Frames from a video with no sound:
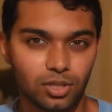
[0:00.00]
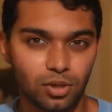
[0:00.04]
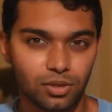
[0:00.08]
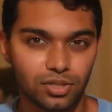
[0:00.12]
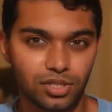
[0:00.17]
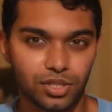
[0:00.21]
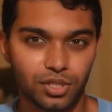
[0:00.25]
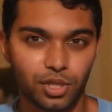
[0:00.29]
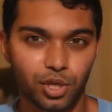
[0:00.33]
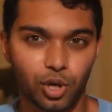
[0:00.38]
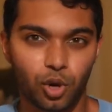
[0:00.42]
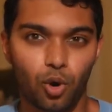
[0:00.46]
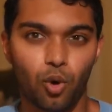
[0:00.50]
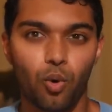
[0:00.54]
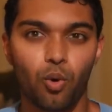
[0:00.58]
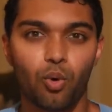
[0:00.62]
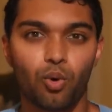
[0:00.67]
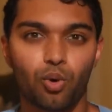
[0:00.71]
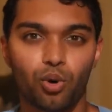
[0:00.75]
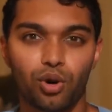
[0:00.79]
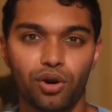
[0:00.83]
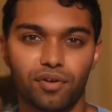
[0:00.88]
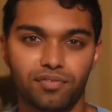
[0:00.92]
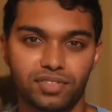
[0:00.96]
goes to the
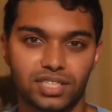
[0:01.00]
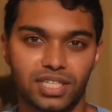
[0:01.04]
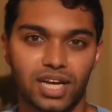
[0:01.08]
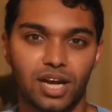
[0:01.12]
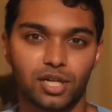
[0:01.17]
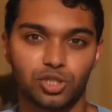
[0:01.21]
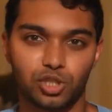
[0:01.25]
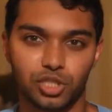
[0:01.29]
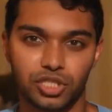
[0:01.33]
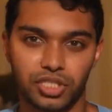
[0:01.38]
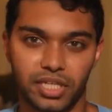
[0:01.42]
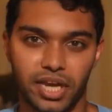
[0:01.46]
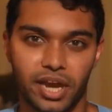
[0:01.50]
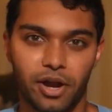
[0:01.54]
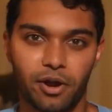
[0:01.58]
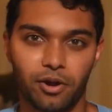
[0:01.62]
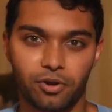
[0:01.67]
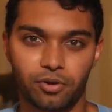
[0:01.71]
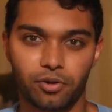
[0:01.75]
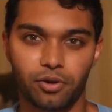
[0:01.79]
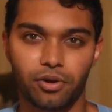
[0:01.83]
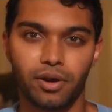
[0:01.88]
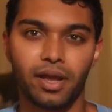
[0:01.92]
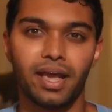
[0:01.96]
core of Sanji's
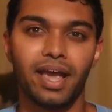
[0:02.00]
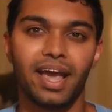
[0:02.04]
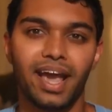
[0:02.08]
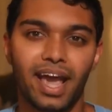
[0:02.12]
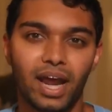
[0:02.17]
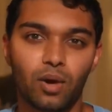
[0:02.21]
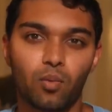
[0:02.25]
character